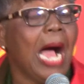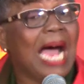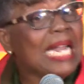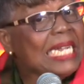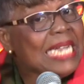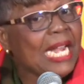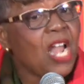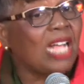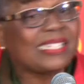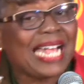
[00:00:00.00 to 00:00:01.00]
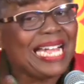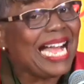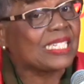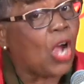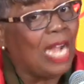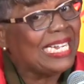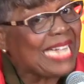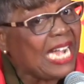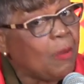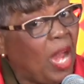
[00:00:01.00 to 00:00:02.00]
And I did not say it has gone
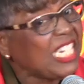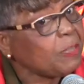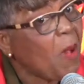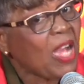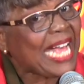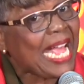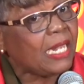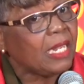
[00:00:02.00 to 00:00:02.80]
into anybody's pocket.